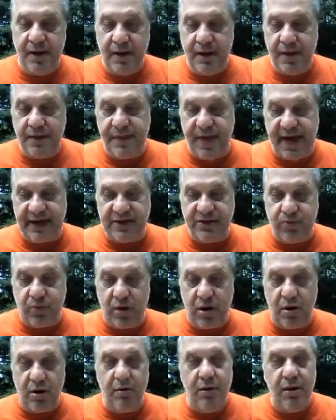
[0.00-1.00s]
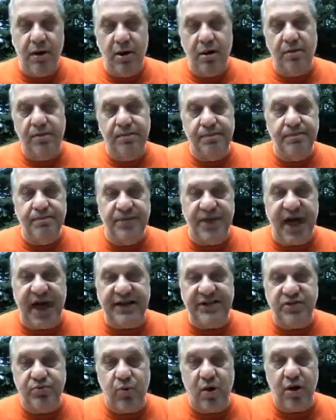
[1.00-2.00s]
And that's where
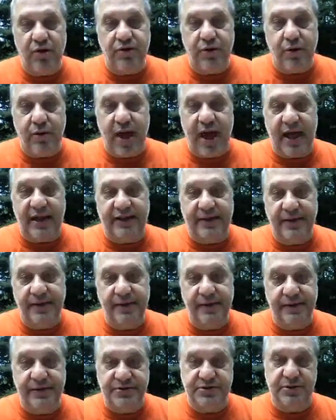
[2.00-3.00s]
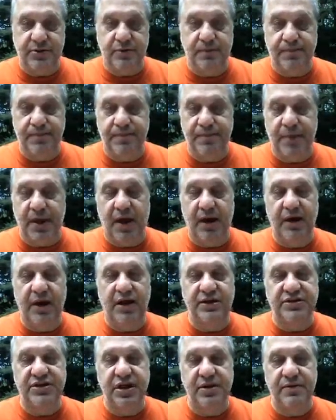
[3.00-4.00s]
they're at. So
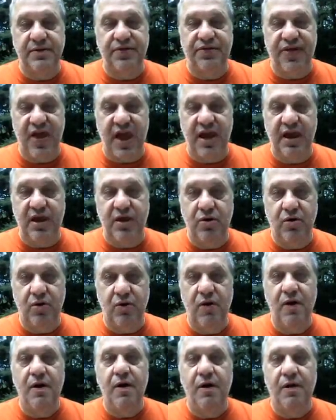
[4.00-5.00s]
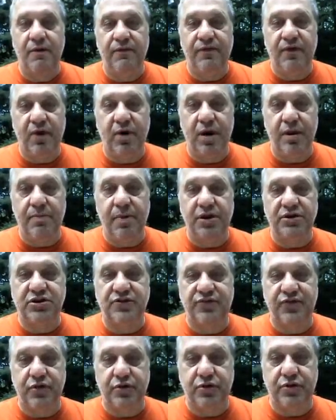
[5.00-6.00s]
I say thank you very much
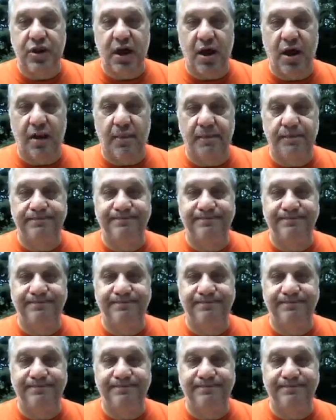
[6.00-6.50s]
for your time.